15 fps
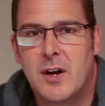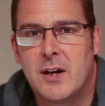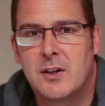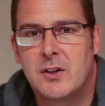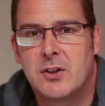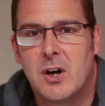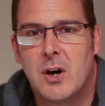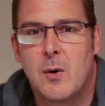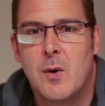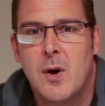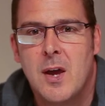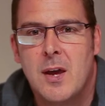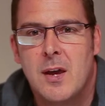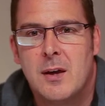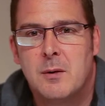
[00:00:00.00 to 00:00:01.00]
eyes. So
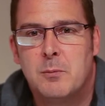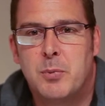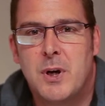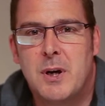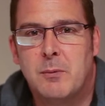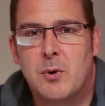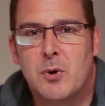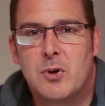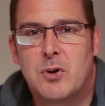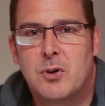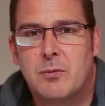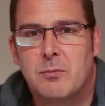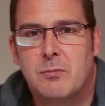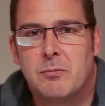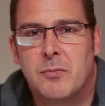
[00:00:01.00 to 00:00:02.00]
pretty
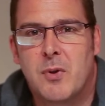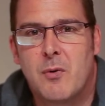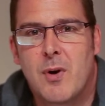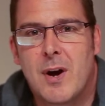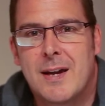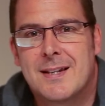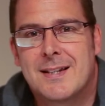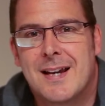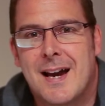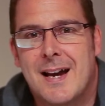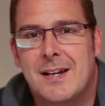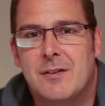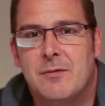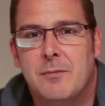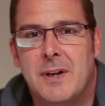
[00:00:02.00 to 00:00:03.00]
much the right
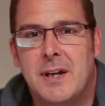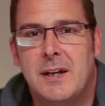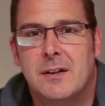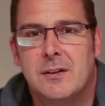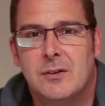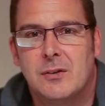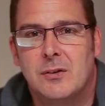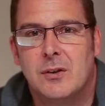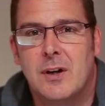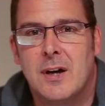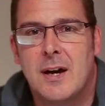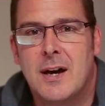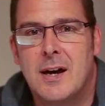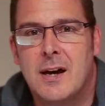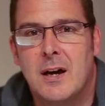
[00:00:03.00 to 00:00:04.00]
side of me
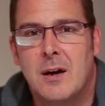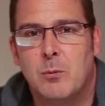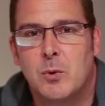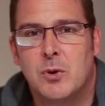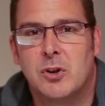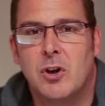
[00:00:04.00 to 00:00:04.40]
was